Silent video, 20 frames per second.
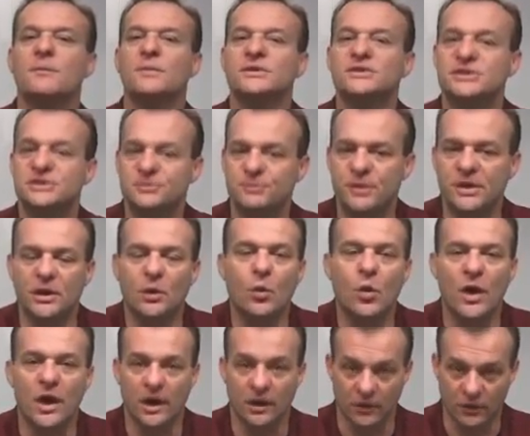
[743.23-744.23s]
But just be
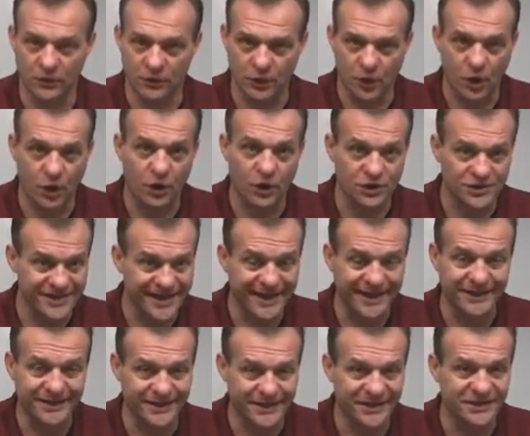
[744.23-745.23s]
aware, there are
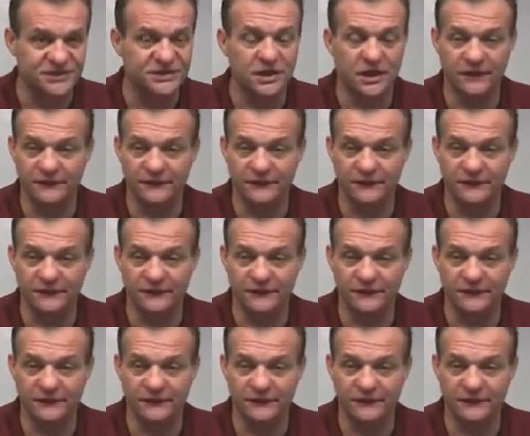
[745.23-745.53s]
techniques